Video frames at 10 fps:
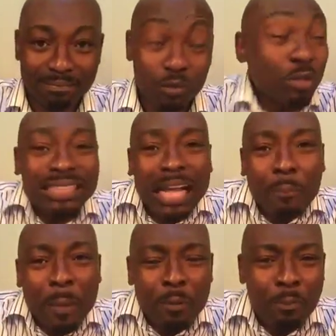Don't tell
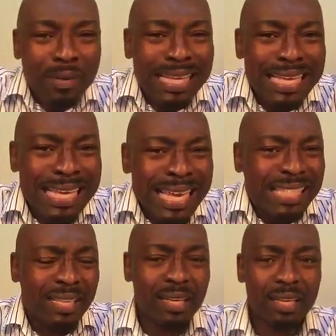people,
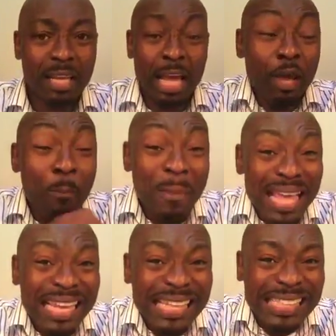please.
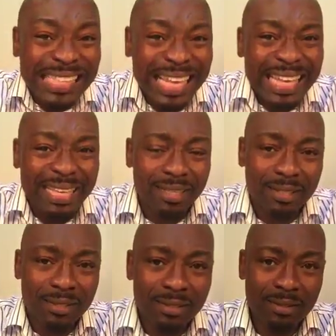
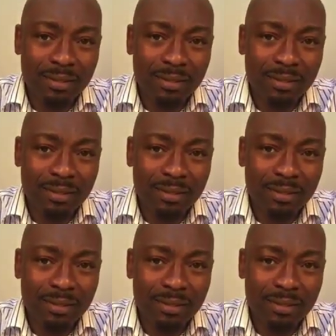Humility.